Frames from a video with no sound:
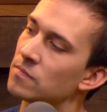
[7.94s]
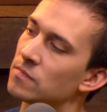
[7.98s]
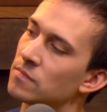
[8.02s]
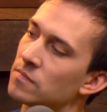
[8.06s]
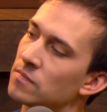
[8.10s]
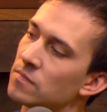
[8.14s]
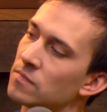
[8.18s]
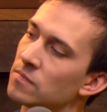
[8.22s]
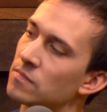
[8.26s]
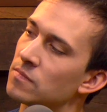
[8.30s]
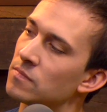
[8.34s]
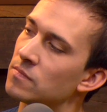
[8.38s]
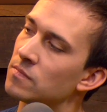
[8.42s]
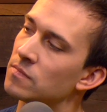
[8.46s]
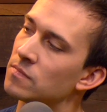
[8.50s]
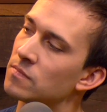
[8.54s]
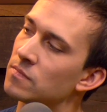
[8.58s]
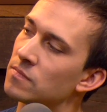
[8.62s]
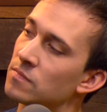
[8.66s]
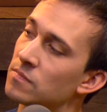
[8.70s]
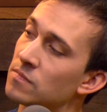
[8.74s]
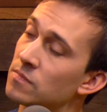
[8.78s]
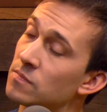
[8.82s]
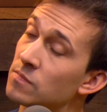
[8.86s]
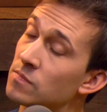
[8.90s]

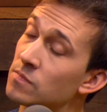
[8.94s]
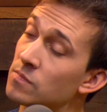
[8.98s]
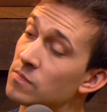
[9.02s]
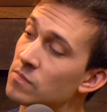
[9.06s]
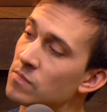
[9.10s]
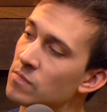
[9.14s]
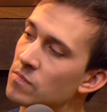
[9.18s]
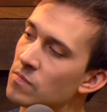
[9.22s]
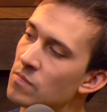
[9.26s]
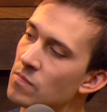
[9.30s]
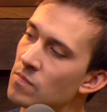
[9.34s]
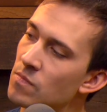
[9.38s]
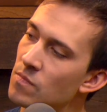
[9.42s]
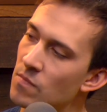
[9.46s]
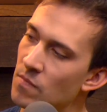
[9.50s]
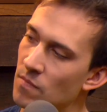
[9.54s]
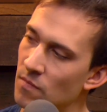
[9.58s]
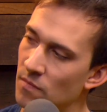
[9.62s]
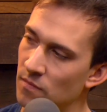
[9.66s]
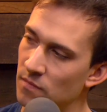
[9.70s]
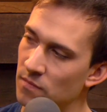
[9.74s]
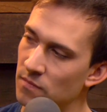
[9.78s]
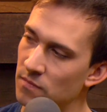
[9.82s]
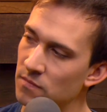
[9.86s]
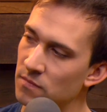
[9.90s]

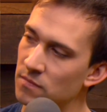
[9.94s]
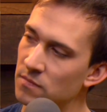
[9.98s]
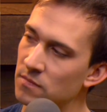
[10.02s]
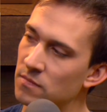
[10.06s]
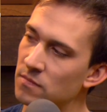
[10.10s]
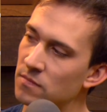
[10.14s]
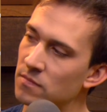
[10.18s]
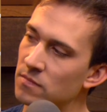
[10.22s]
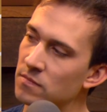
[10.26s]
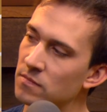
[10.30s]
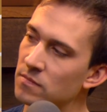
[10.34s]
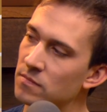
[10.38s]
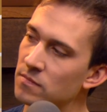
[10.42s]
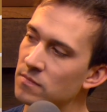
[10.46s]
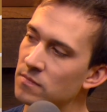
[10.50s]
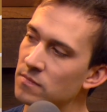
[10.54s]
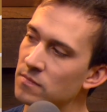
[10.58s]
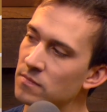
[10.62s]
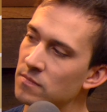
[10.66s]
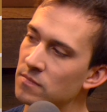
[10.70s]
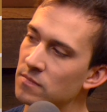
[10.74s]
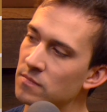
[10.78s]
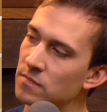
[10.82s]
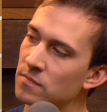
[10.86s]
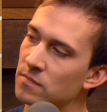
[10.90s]

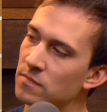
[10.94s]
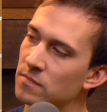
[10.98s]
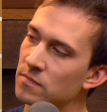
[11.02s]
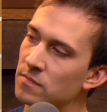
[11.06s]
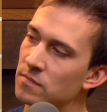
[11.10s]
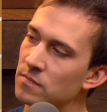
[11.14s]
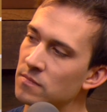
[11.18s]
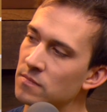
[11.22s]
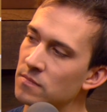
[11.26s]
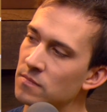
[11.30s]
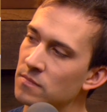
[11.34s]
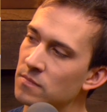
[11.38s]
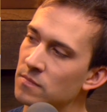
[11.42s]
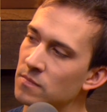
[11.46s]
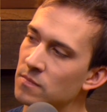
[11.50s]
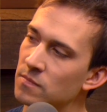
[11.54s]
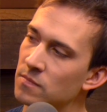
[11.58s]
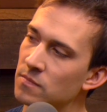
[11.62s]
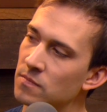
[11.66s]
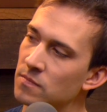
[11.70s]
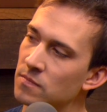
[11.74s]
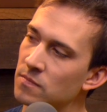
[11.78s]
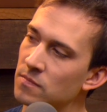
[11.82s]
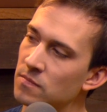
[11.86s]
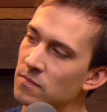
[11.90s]

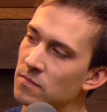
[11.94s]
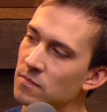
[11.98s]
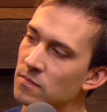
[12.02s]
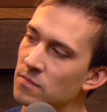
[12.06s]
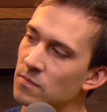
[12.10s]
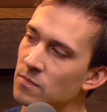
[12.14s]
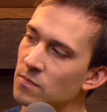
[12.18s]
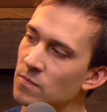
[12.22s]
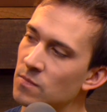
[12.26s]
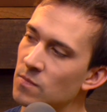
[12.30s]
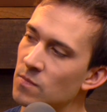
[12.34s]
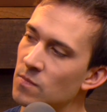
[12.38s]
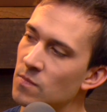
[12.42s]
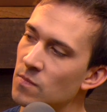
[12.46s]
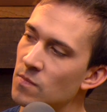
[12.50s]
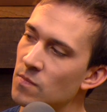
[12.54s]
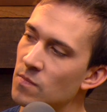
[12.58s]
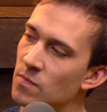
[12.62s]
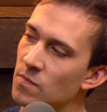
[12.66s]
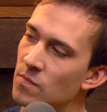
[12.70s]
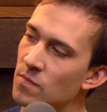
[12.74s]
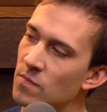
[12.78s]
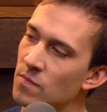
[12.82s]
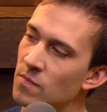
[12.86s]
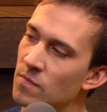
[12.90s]

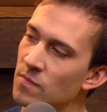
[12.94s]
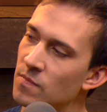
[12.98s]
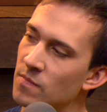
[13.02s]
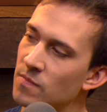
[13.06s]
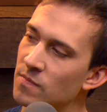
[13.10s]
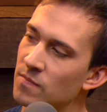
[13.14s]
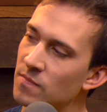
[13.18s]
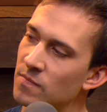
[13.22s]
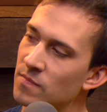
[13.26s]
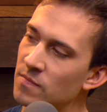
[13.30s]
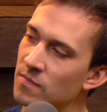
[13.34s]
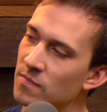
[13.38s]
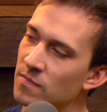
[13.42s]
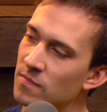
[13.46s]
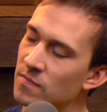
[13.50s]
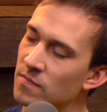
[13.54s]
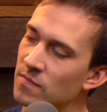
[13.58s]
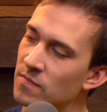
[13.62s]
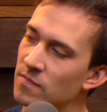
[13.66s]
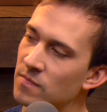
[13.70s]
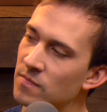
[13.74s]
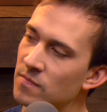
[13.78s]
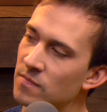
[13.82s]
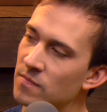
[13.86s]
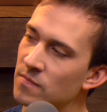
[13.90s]

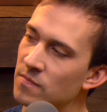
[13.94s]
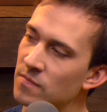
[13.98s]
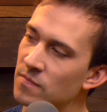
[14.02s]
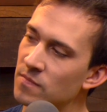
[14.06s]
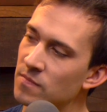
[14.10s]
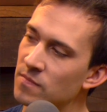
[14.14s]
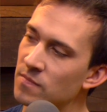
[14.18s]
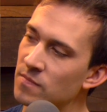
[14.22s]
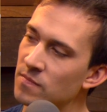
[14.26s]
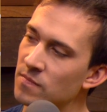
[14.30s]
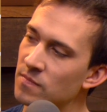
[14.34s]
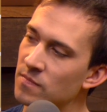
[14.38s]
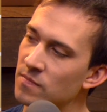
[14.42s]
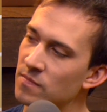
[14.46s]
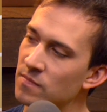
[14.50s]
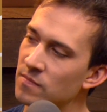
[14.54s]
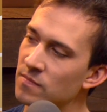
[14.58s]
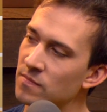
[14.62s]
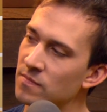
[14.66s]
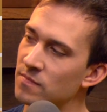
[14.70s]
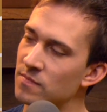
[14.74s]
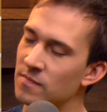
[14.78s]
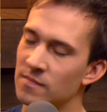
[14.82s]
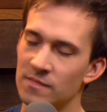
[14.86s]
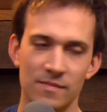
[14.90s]

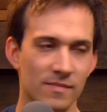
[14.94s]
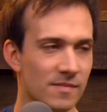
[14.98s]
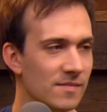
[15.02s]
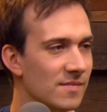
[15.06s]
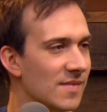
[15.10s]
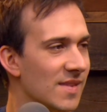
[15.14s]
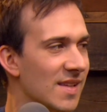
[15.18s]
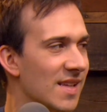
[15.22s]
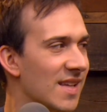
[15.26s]
(not speaking)